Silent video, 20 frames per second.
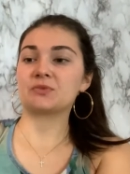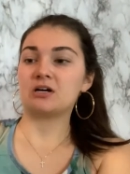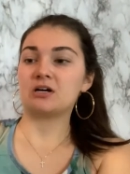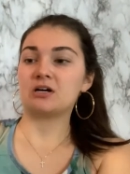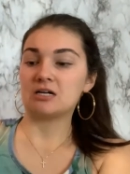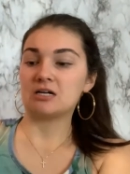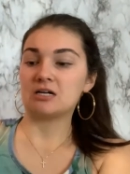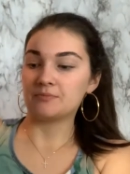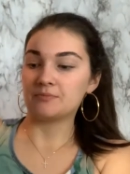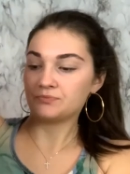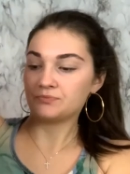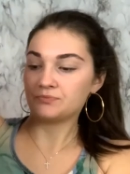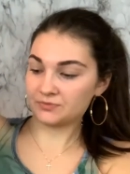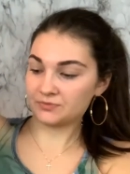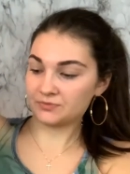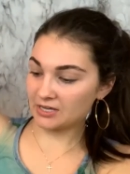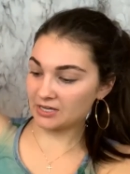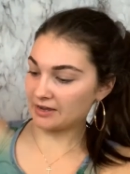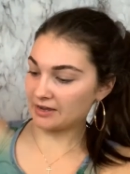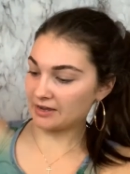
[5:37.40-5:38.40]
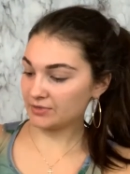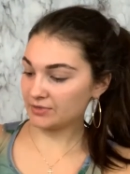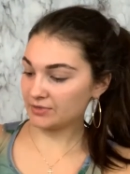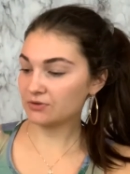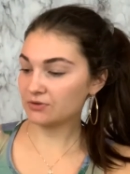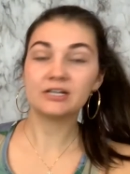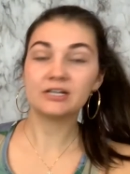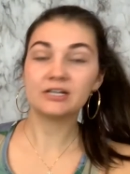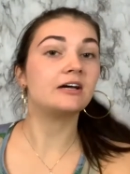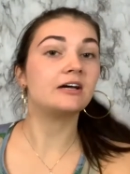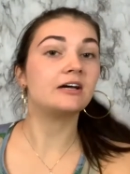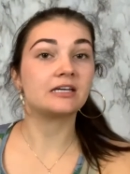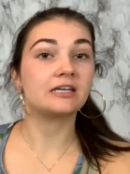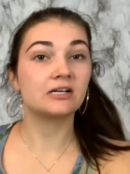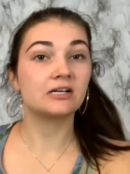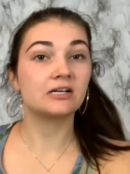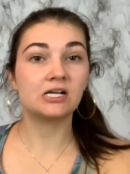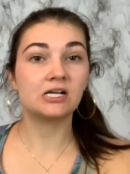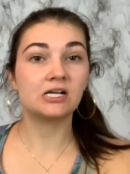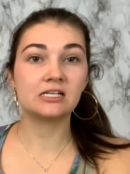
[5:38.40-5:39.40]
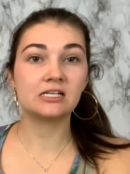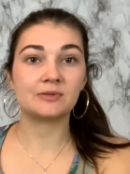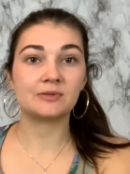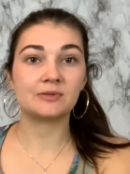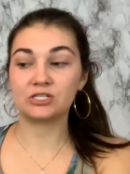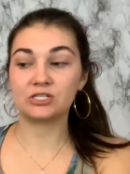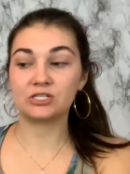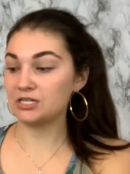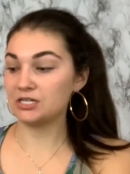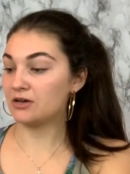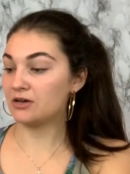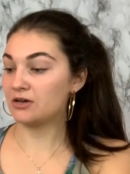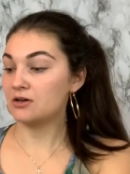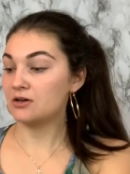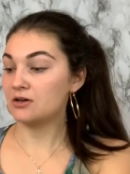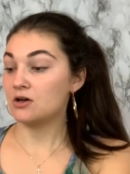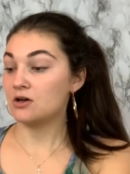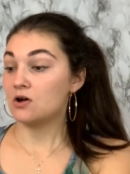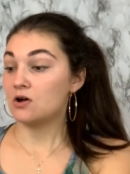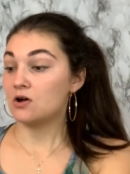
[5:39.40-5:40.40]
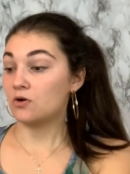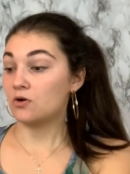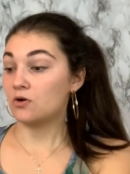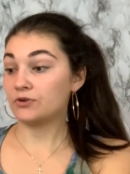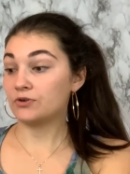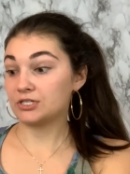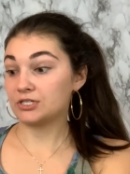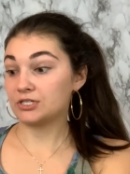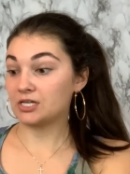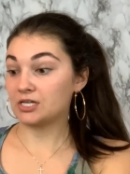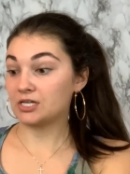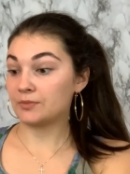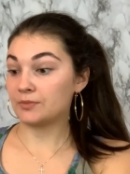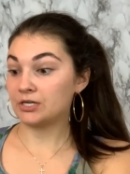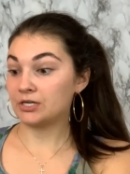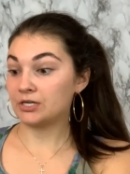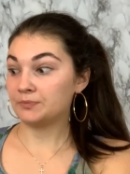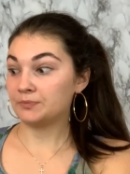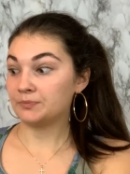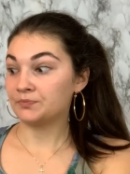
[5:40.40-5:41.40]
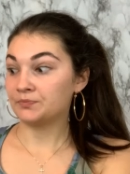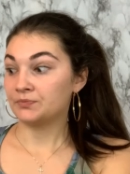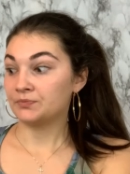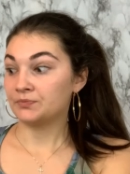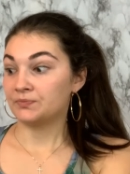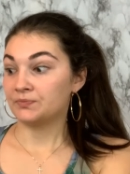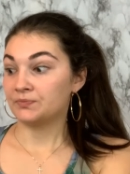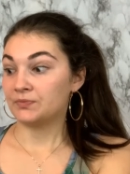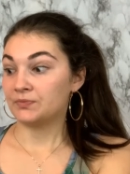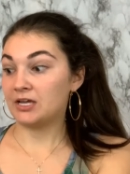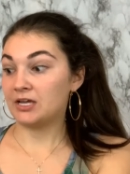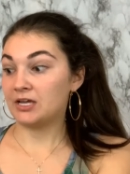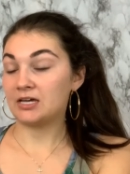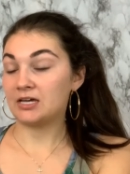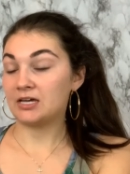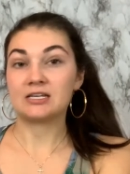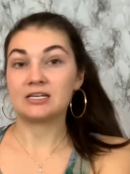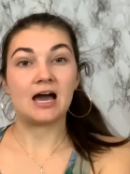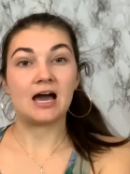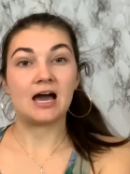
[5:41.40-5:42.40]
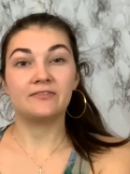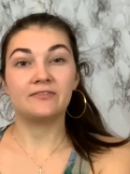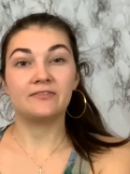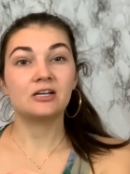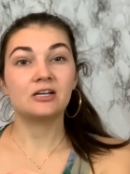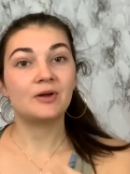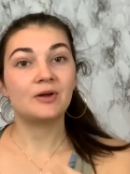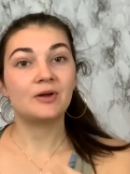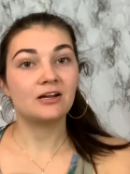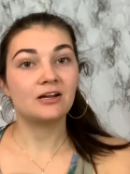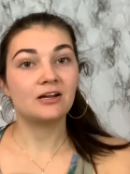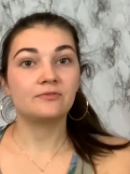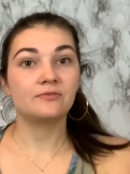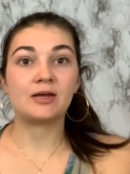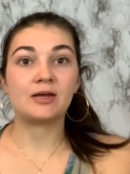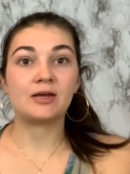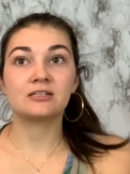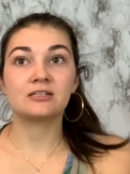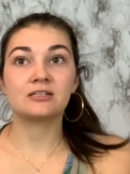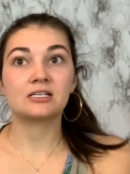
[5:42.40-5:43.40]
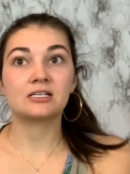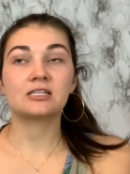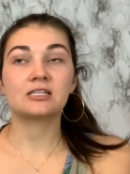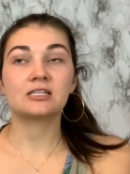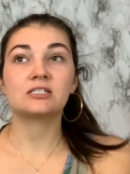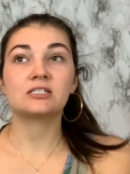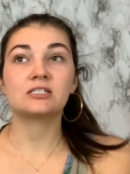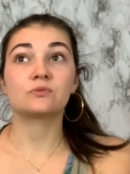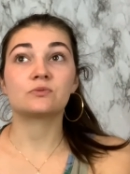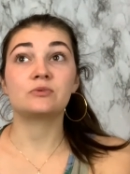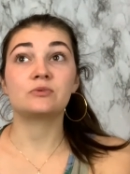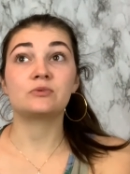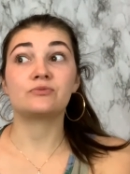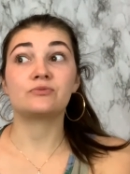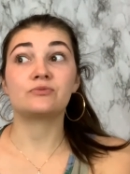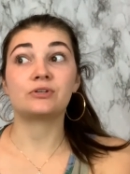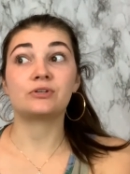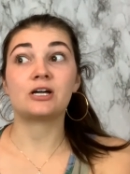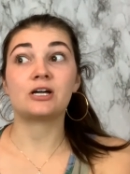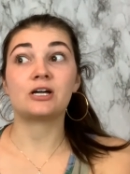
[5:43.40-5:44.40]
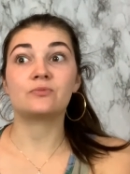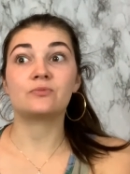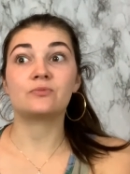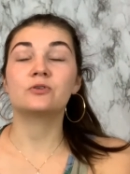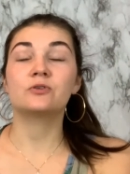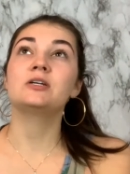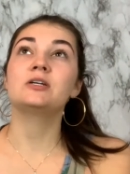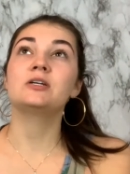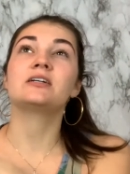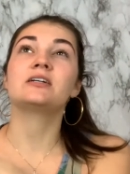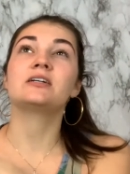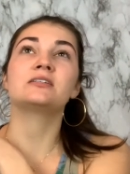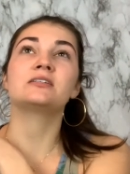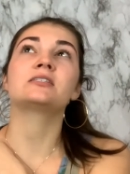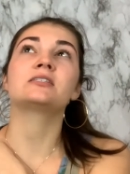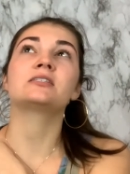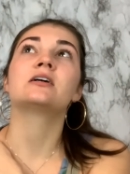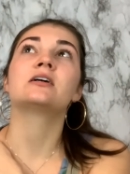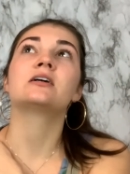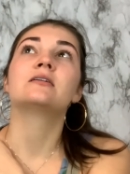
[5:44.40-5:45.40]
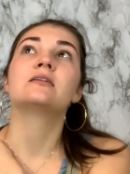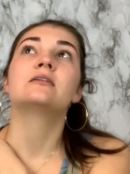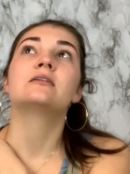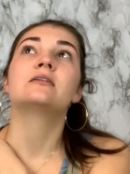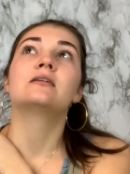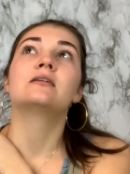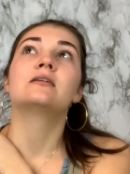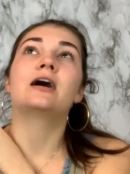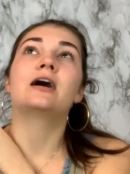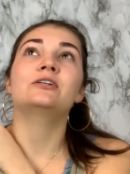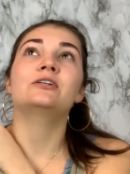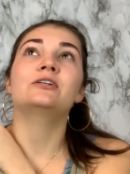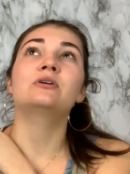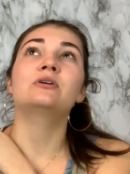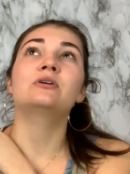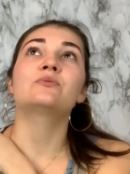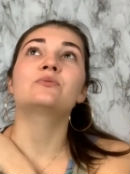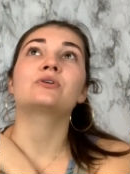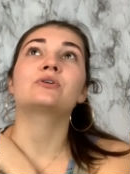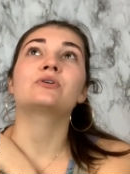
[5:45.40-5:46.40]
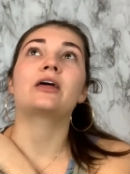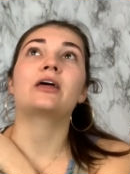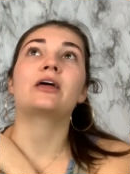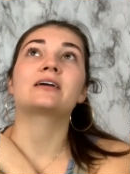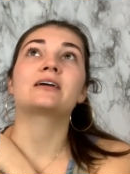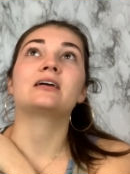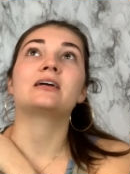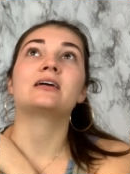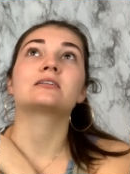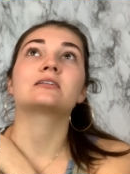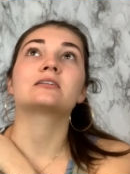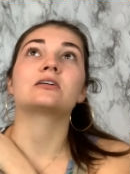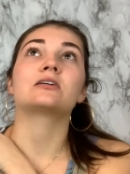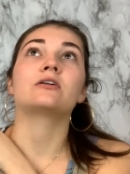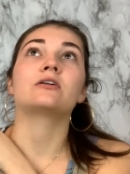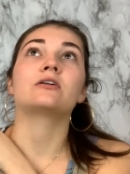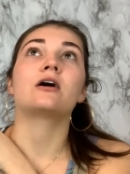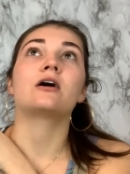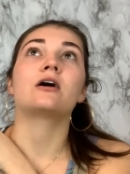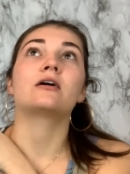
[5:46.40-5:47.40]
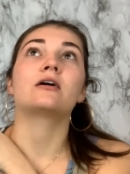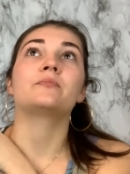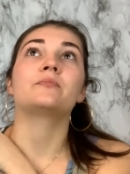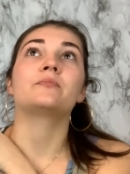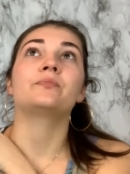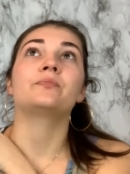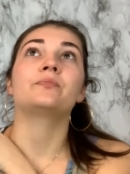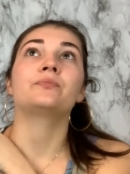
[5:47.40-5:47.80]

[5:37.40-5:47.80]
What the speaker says: And I've been going hiking a lot, especially over the summer. And having a pair of pants like this would be really helpful because I know I wore leggings a lot